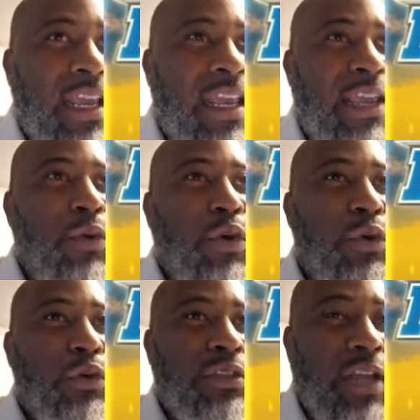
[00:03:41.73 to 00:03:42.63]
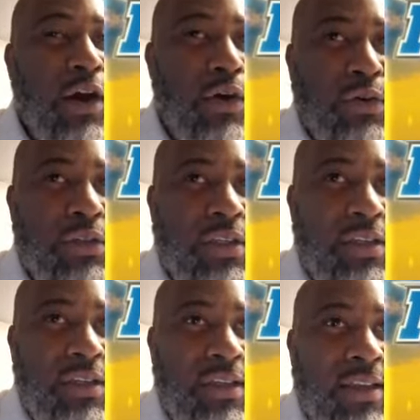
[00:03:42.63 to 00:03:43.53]
He recruits dogs.
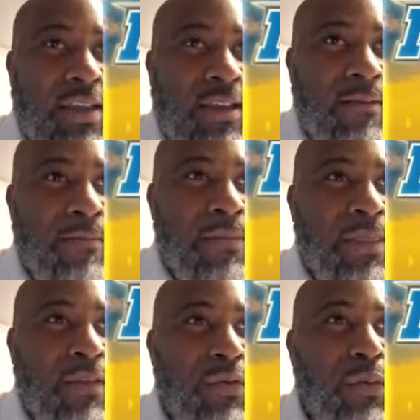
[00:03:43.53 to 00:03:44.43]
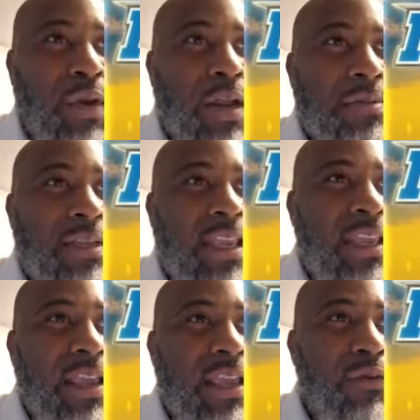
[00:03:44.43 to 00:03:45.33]
From what I'm saying,
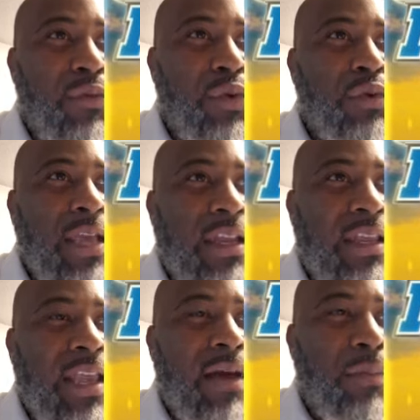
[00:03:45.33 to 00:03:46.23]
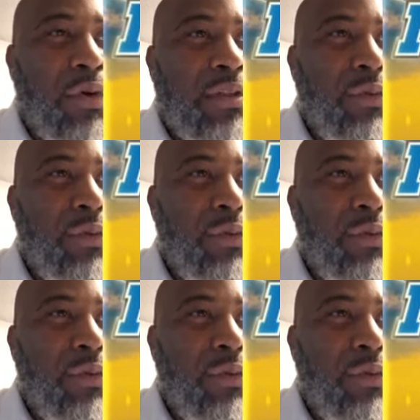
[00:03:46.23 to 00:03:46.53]
he recruits like the Cowboys.